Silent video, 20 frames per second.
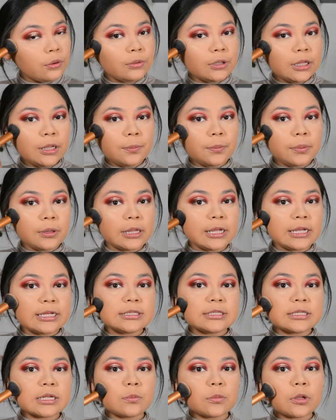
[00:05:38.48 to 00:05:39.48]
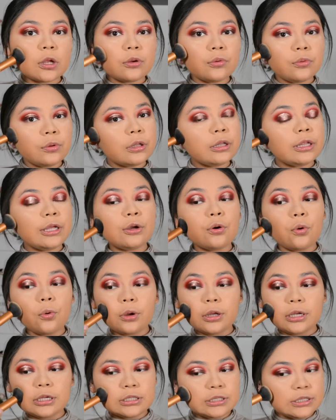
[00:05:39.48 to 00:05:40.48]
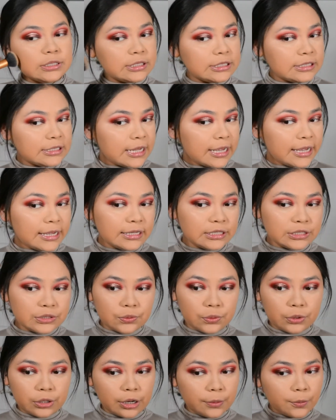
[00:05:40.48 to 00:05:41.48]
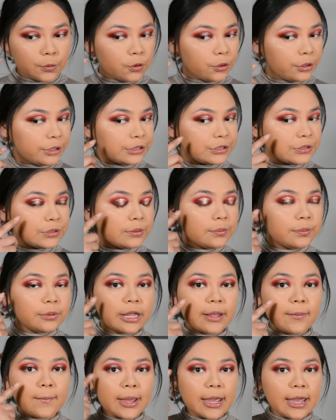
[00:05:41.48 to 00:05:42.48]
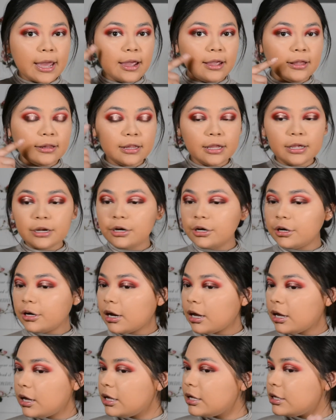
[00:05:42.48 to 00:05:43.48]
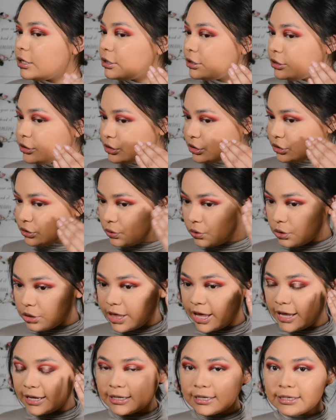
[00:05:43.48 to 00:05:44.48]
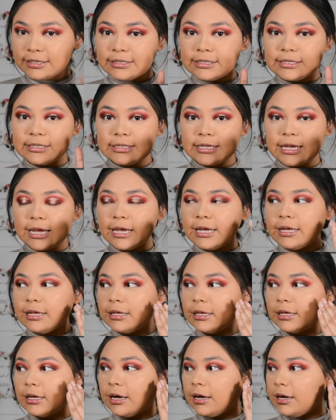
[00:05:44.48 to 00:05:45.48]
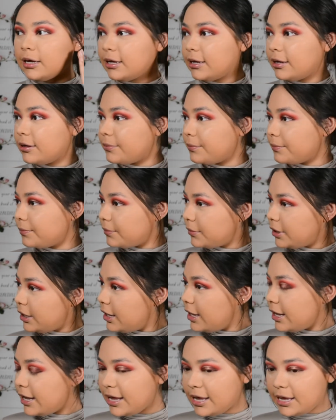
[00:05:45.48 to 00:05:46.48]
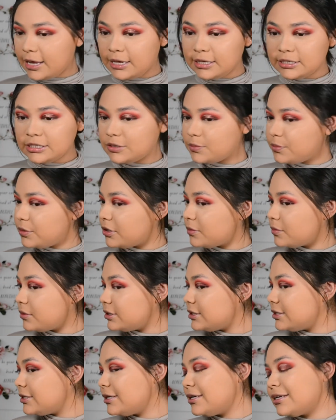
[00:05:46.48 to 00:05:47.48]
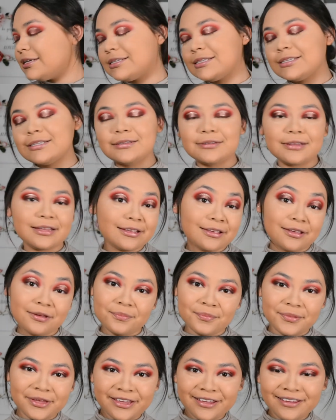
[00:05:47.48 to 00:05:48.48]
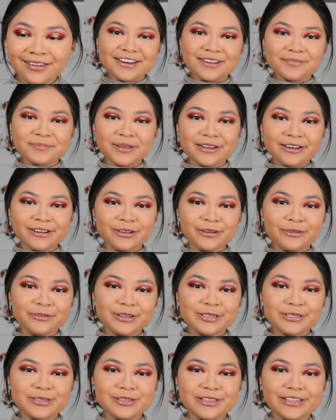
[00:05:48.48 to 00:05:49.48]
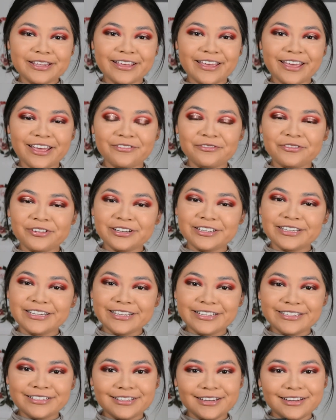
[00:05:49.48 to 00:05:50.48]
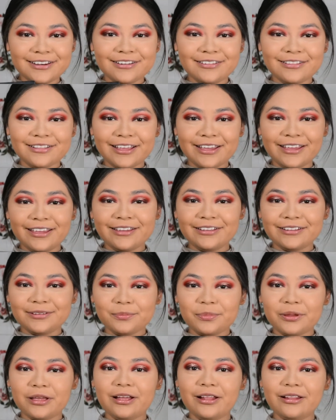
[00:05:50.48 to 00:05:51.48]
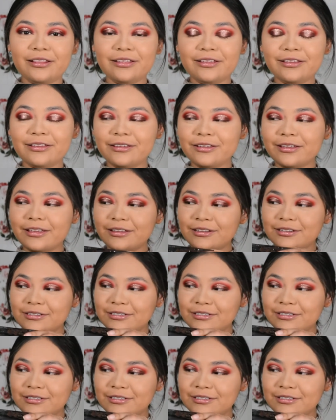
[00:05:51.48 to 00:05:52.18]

only place I'm not really going to set is where I'm going to apply my highlighter, so that can stay as pigmented as it can be. And I'm gonna go into the Kat Von D Shade and Light palette.